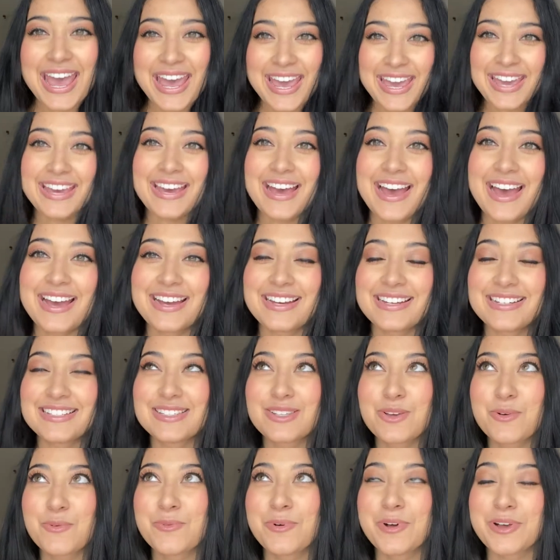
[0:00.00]
Hey
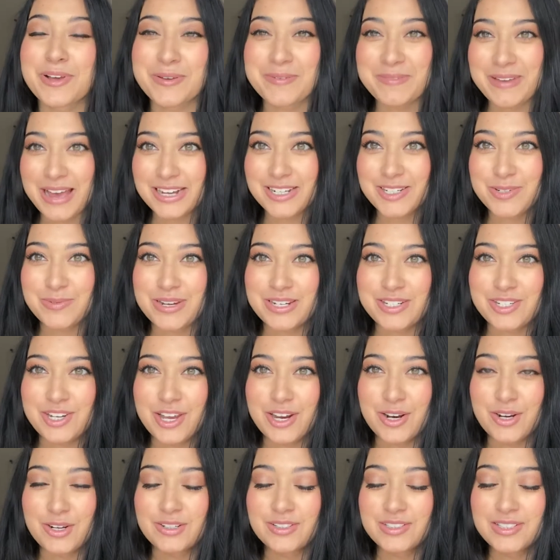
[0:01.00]
guys, welcome back to my
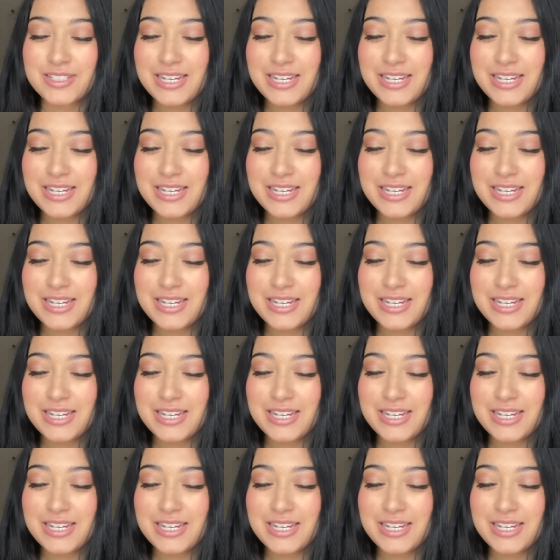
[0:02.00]
channel.